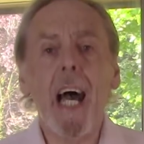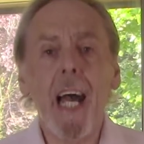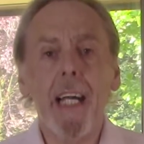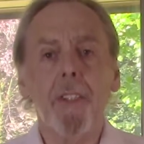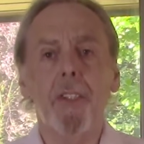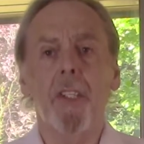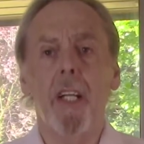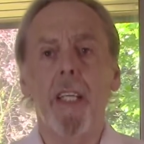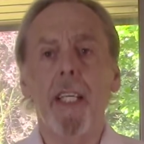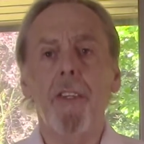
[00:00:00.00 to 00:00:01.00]

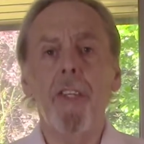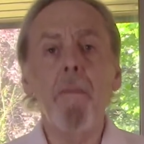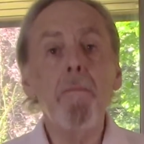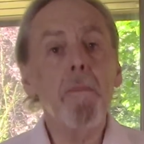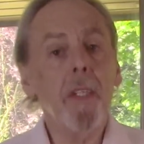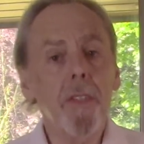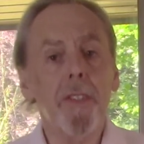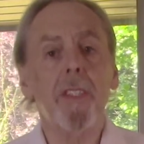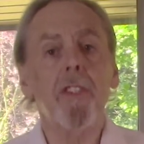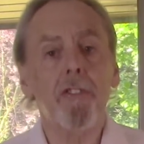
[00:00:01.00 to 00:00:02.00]
actually the
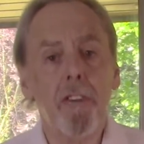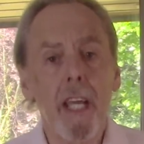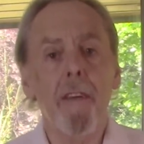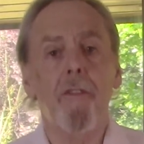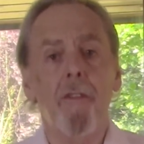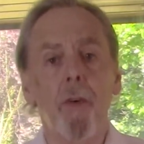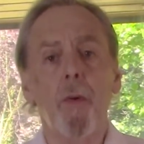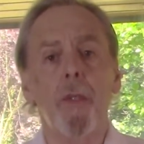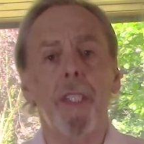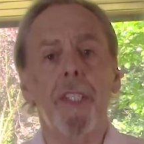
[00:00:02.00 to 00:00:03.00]
most
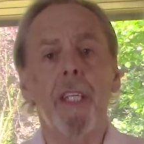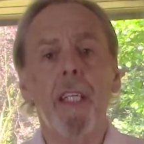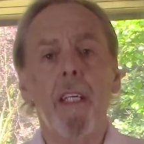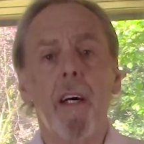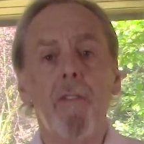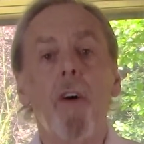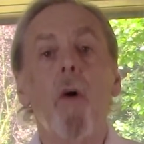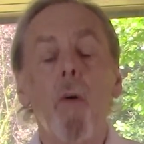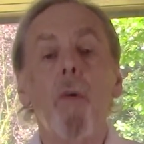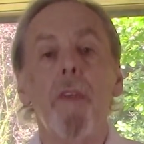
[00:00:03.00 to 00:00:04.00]
straightforward of
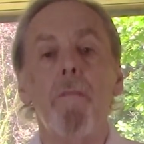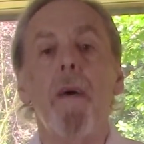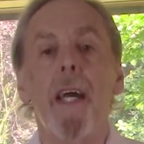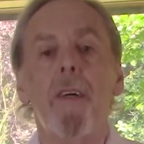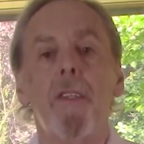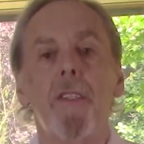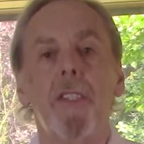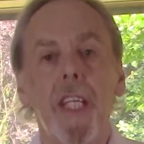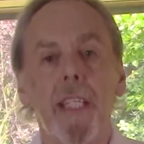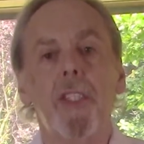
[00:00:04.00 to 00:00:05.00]
all the male
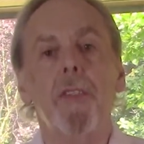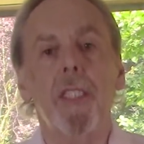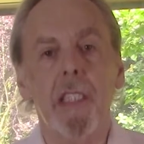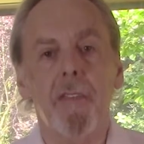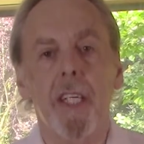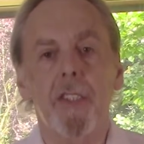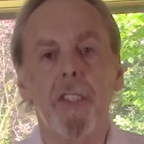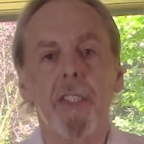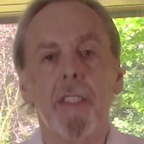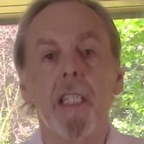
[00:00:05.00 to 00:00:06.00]
sexual
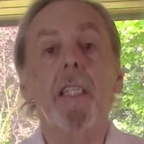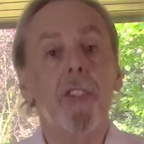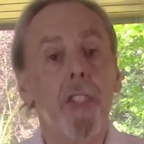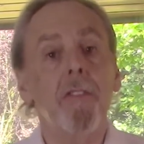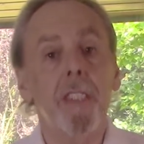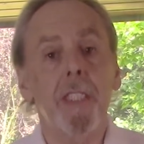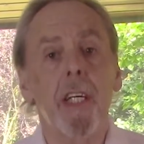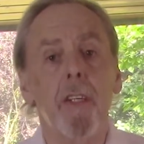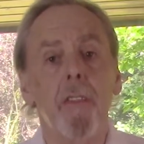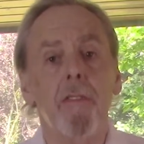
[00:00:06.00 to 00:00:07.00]
dysfunctions to
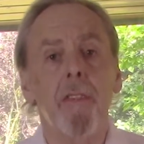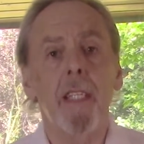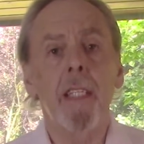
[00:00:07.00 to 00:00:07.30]
resolve,